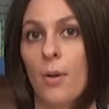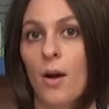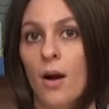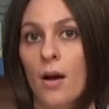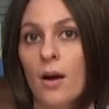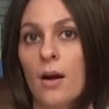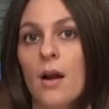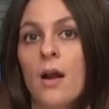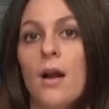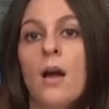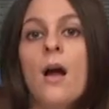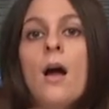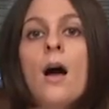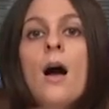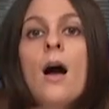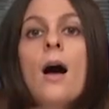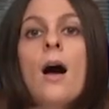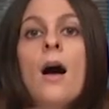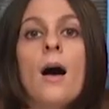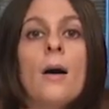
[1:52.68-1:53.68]
bar,
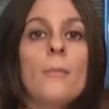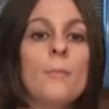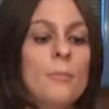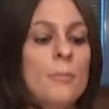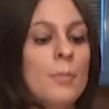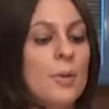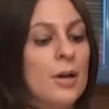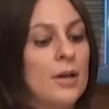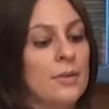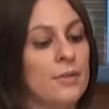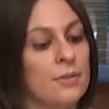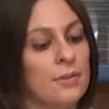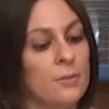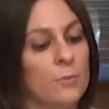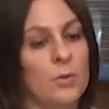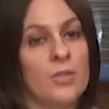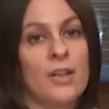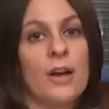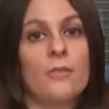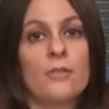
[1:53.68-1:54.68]
but
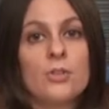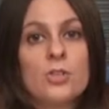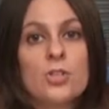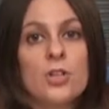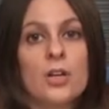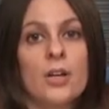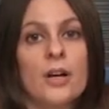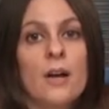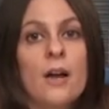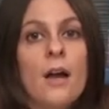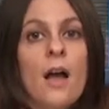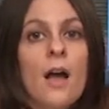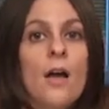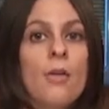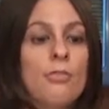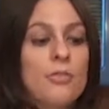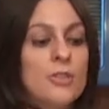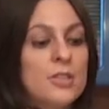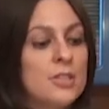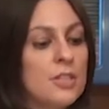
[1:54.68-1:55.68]
without the sugar.
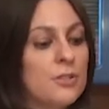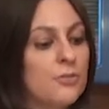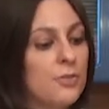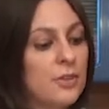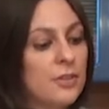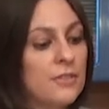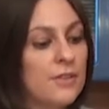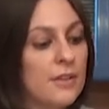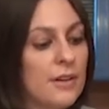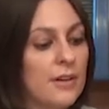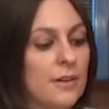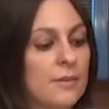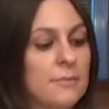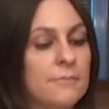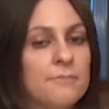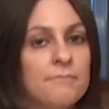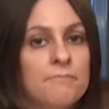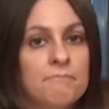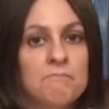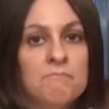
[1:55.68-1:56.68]
The difference
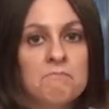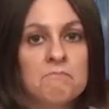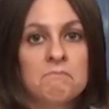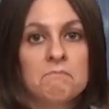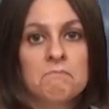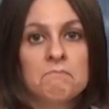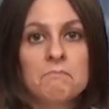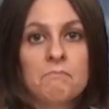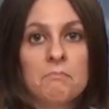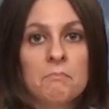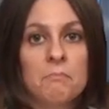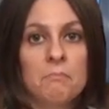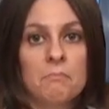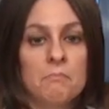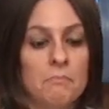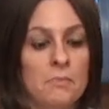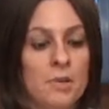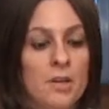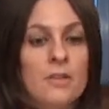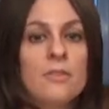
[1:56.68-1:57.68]
here
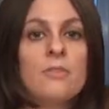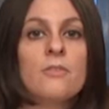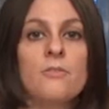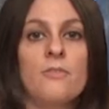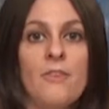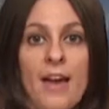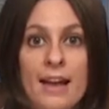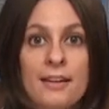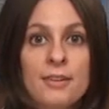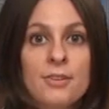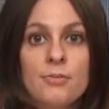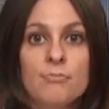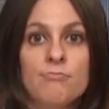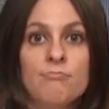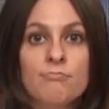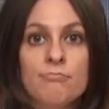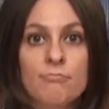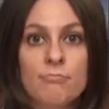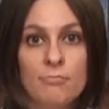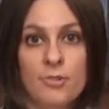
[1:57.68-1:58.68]
is fat.
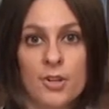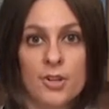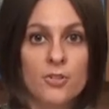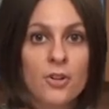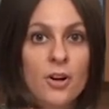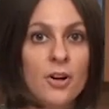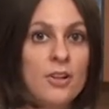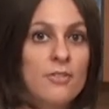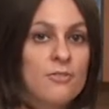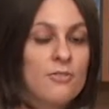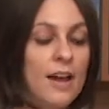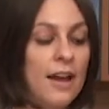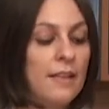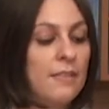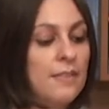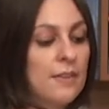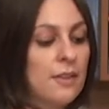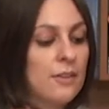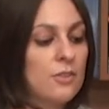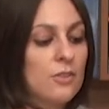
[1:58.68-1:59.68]
There's already fat
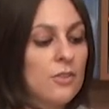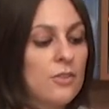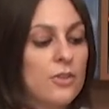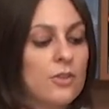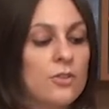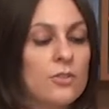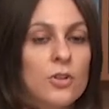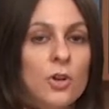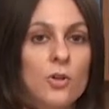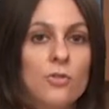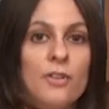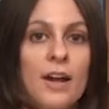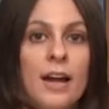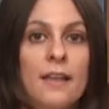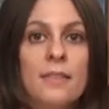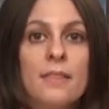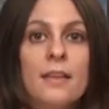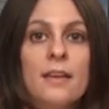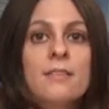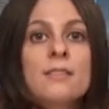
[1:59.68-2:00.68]
in this, there's no
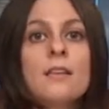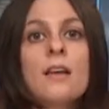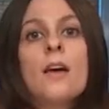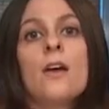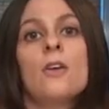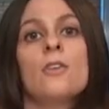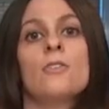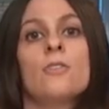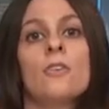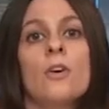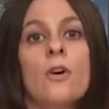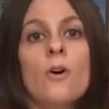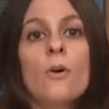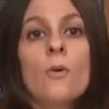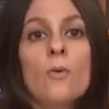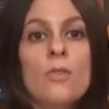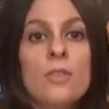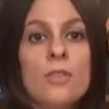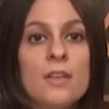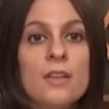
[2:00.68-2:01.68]
fat in this.
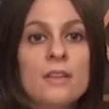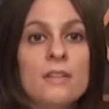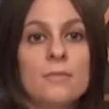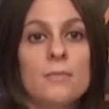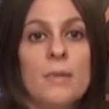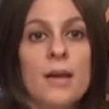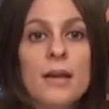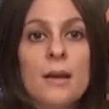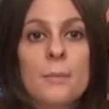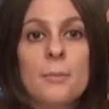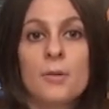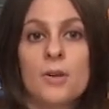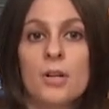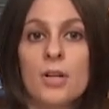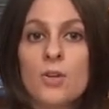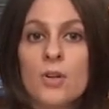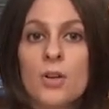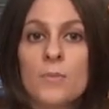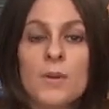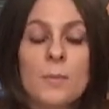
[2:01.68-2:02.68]
So these make a pretty
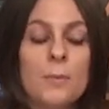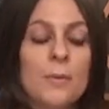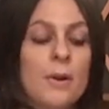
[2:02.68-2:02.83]
creamy